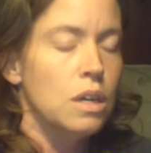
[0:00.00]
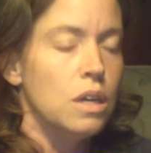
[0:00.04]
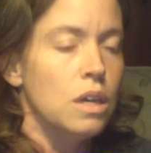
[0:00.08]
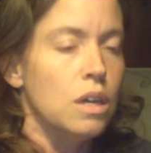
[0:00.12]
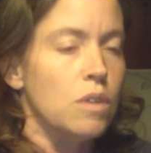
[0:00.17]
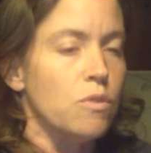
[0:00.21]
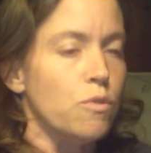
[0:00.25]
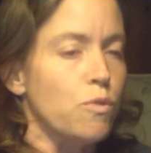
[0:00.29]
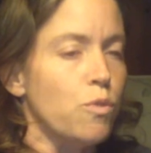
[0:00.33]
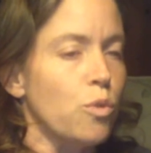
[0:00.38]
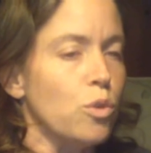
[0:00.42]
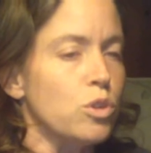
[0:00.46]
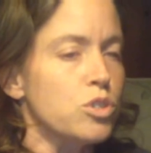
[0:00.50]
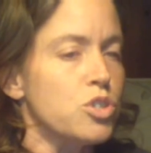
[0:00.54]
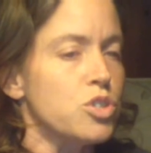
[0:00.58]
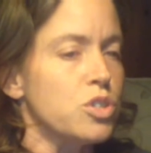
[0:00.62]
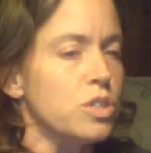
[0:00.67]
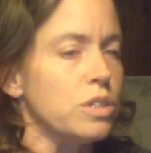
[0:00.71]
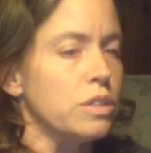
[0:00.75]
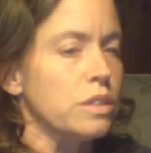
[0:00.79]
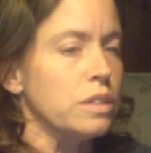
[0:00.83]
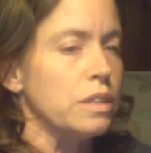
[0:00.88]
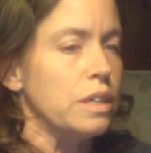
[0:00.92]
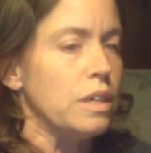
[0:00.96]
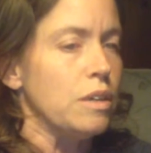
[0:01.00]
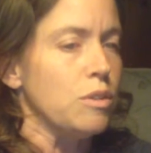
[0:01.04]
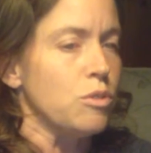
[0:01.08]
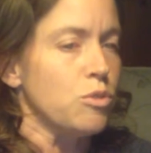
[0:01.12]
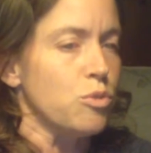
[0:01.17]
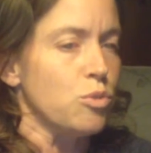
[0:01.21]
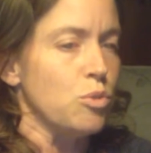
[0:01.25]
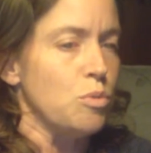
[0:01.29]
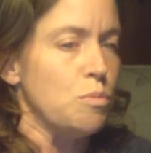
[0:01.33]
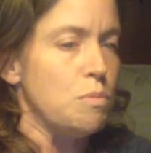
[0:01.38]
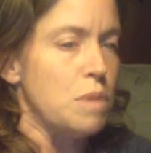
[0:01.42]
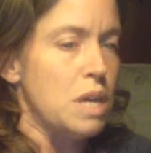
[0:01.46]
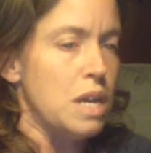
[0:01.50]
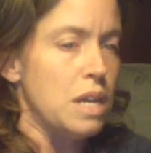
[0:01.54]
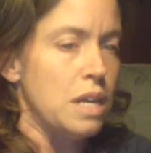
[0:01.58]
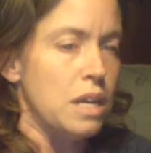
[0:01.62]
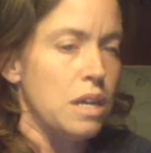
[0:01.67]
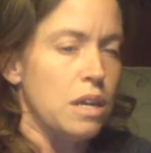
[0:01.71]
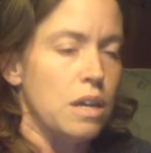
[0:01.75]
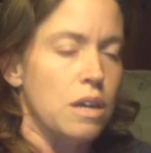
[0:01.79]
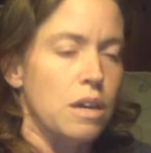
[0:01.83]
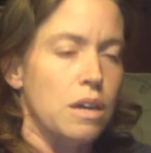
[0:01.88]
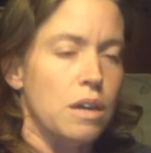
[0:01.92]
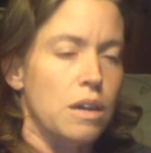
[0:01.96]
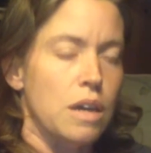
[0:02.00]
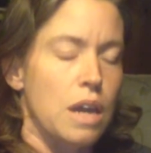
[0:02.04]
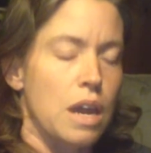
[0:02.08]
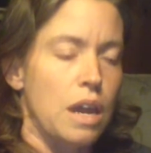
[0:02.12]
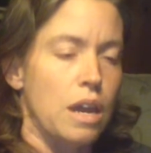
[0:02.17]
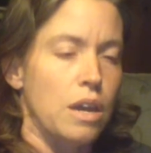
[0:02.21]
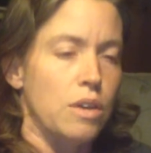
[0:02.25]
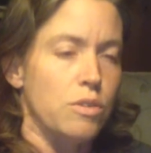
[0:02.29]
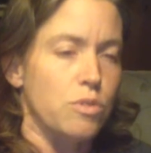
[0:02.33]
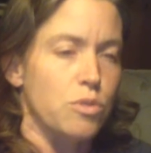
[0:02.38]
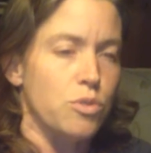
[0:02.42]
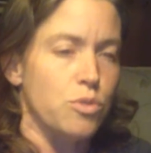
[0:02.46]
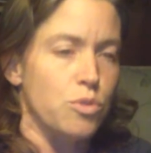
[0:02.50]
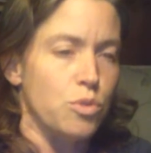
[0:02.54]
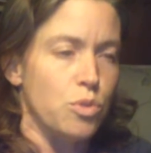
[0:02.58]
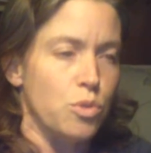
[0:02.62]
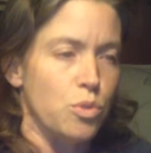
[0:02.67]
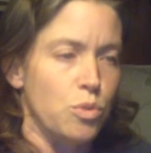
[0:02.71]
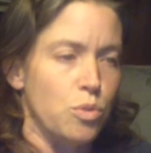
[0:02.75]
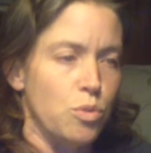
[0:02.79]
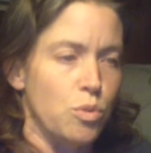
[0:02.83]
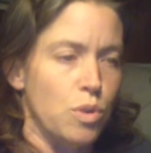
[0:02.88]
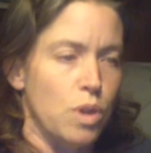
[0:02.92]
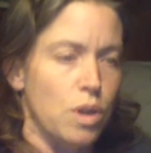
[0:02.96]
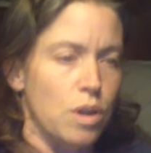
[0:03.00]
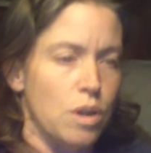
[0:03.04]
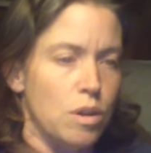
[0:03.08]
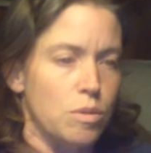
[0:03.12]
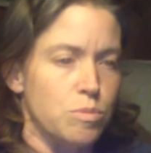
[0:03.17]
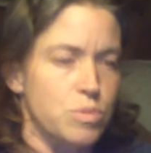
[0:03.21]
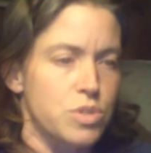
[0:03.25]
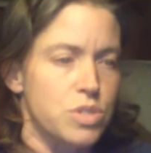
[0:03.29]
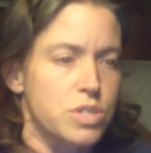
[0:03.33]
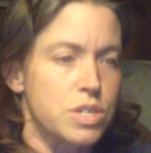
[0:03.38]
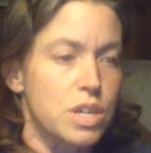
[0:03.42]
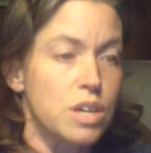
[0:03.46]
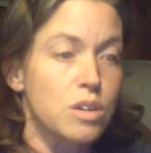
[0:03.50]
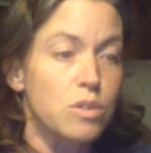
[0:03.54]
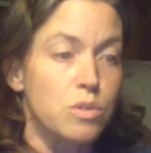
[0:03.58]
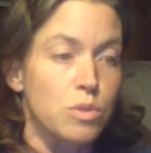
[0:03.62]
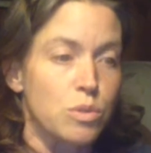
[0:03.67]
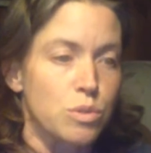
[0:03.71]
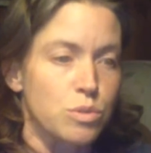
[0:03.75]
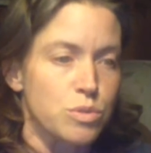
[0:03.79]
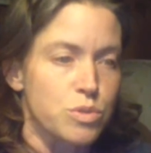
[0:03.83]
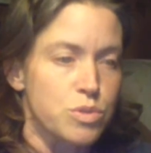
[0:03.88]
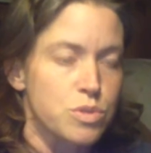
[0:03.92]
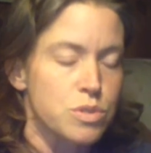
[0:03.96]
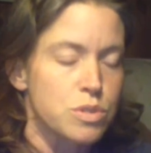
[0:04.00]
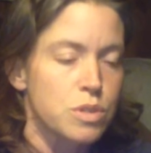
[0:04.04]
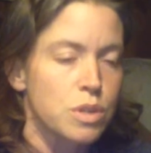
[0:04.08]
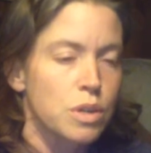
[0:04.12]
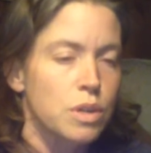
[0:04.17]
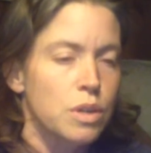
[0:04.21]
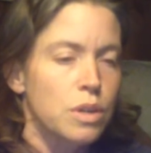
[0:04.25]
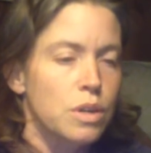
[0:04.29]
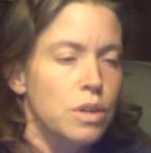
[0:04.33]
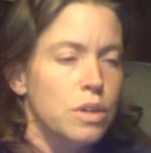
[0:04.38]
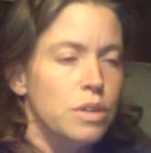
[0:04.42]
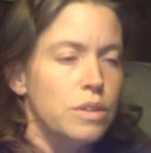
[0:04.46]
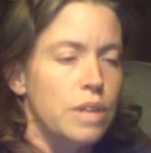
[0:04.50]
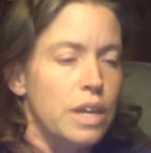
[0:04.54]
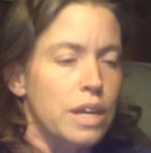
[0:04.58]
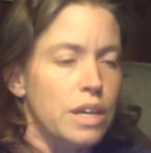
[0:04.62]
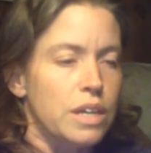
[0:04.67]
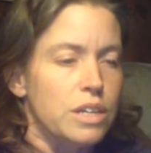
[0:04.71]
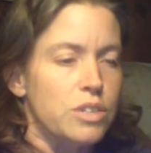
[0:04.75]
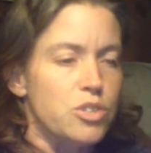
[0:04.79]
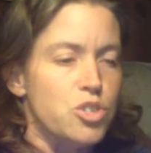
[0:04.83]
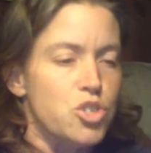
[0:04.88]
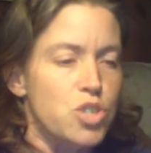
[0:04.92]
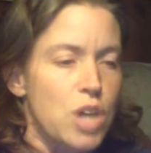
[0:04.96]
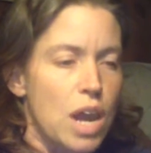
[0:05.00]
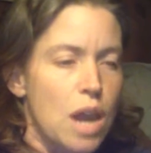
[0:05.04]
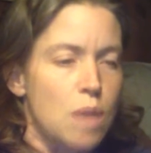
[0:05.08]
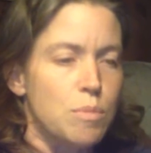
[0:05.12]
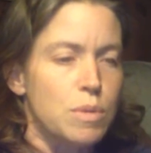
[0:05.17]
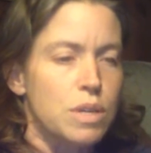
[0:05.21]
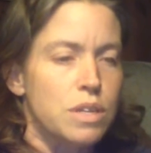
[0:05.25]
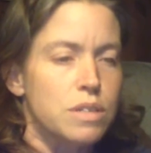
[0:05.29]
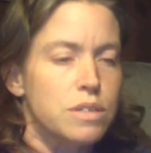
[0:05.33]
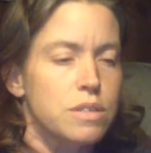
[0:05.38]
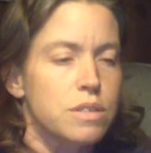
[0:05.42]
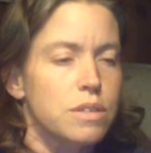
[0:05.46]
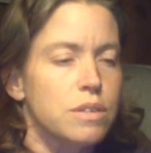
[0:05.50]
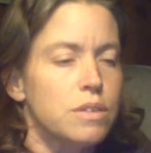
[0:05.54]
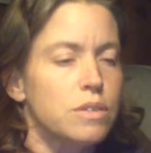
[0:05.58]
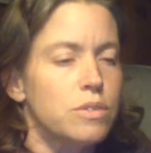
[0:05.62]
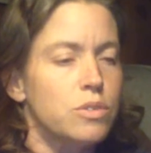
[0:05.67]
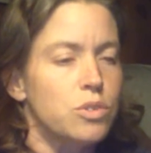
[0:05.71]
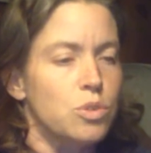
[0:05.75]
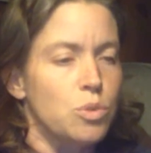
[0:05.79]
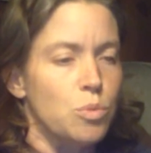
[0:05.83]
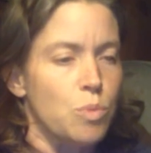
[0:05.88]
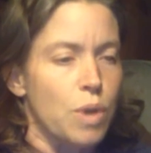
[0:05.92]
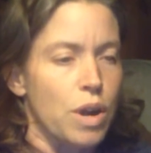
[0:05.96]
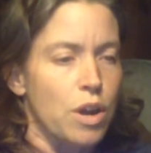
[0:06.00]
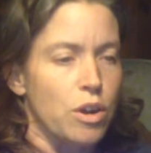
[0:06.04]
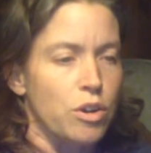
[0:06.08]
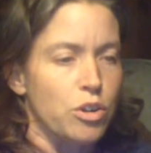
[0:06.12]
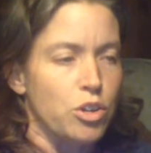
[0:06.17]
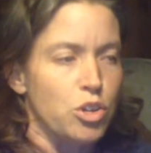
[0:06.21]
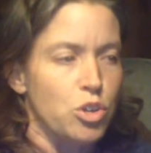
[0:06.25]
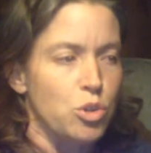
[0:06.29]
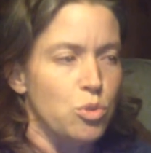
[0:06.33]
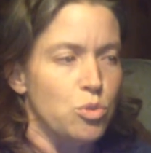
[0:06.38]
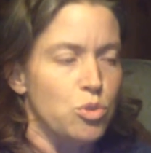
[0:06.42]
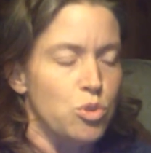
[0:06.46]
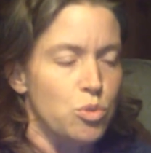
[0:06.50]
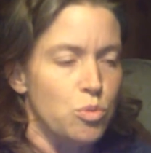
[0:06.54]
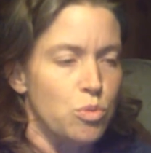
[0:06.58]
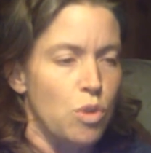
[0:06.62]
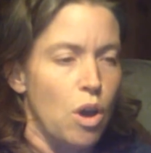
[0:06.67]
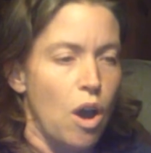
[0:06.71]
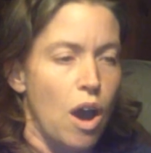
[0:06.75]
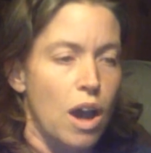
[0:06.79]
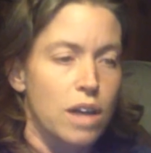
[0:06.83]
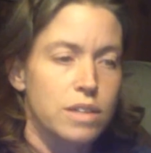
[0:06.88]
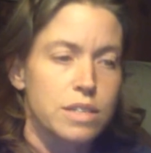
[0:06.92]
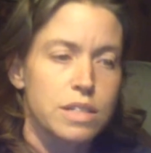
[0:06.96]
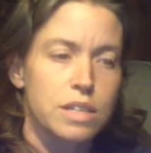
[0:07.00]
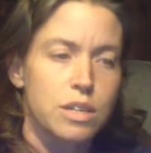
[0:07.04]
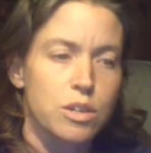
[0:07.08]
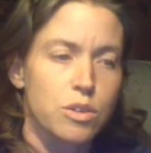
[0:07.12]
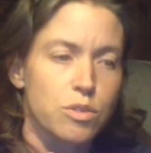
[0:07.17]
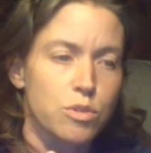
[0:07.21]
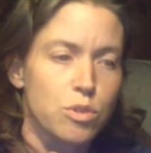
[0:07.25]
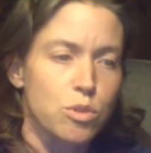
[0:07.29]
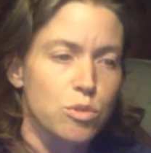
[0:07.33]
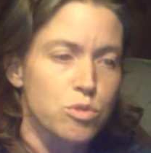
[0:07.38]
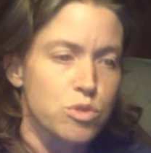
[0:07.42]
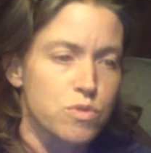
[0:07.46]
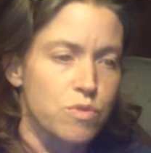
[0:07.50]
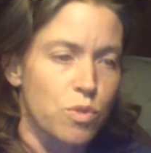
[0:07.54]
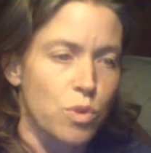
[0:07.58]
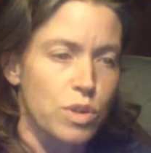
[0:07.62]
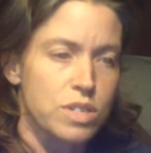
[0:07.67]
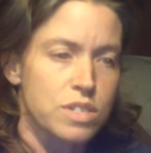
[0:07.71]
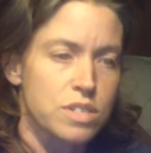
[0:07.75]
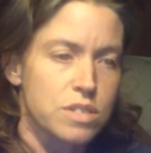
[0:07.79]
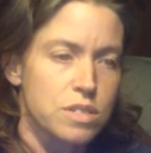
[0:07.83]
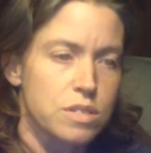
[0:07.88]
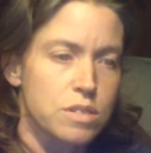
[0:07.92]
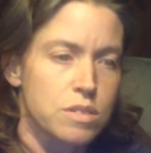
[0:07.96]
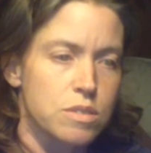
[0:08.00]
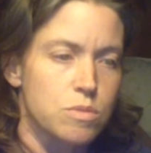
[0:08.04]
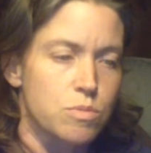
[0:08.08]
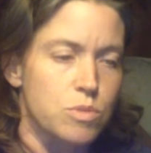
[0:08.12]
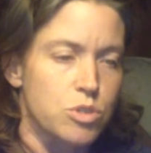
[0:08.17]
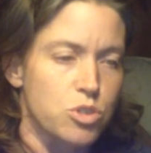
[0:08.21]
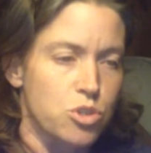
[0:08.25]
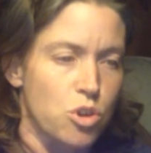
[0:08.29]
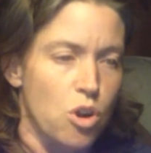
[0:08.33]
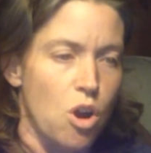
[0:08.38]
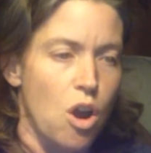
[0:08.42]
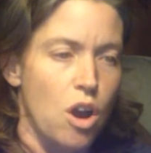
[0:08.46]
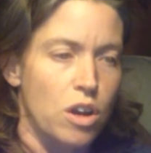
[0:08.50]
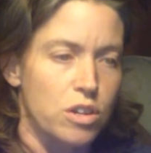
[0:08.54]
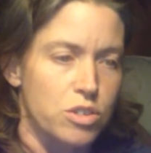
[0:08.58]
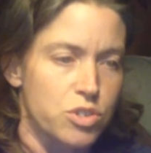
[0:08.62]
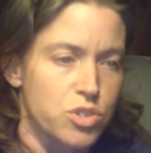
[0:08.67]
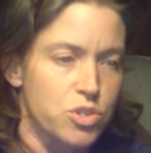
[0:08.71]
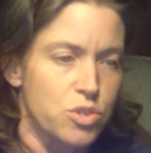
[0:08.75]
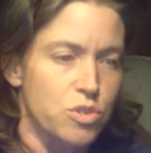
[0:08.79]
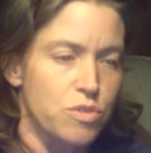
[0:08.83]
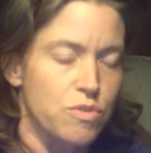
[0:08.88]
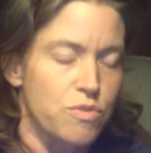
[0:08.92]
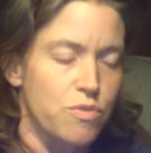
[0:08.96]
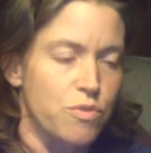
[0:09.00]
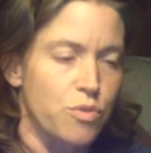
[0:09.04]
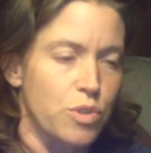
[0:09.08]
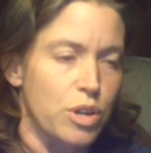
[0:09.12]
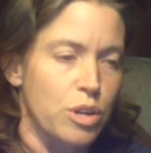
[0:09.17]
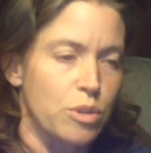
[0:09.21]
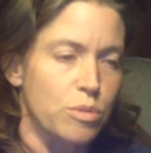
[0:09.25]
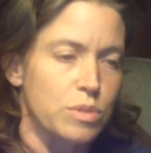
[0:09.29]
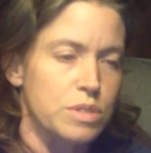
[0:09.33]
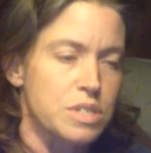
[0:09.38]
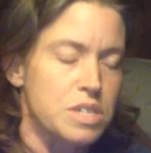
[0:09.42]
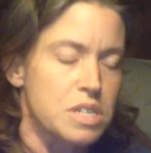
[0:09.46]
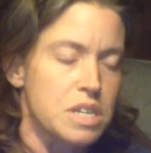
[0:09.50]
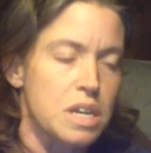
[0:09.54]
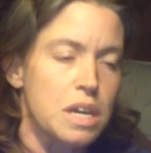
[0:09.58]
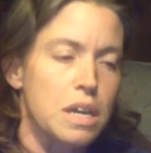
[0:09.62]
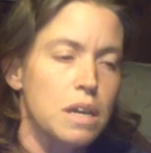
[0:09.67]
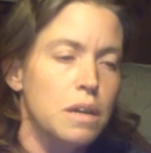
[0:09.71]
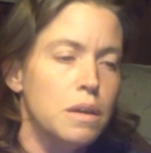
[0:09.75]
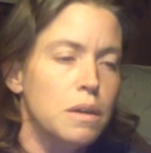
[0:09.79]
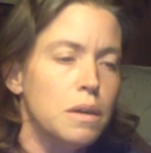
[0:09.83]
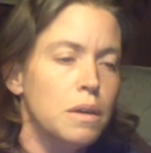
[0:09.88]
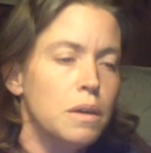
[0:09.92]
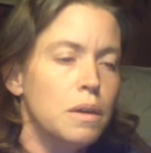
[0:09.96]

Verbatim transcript: Unfortunately, through media and through um, signals, they can jam it to where you do not hear those voices, which are on a certain frequency.